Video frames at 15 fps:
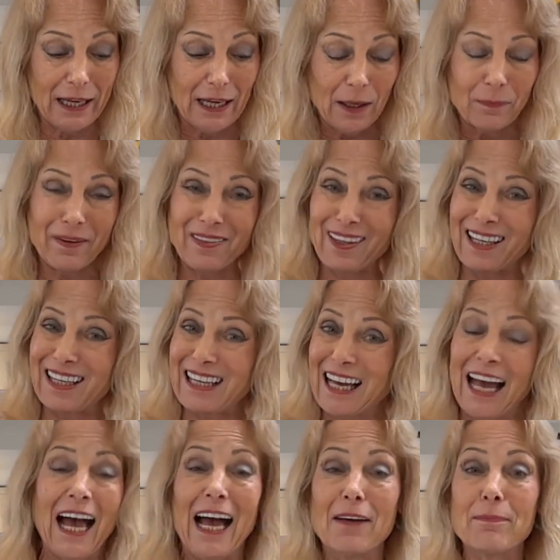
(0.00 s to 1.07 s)
But then
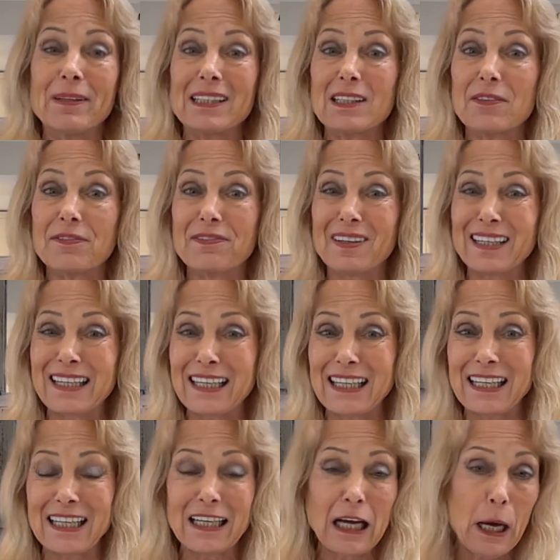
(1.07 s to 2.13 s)
I've been
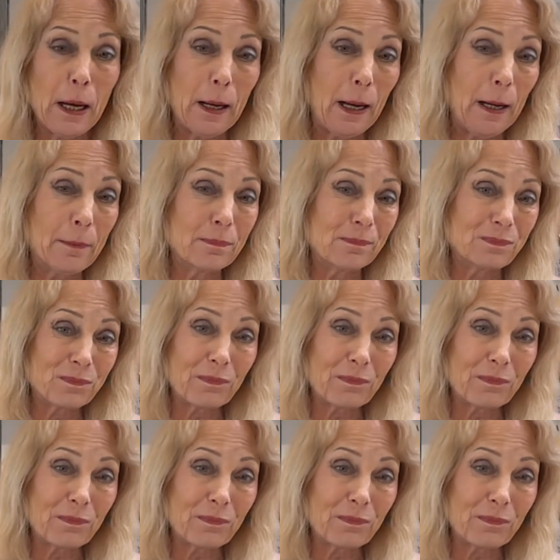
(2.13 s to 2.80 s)
defending um,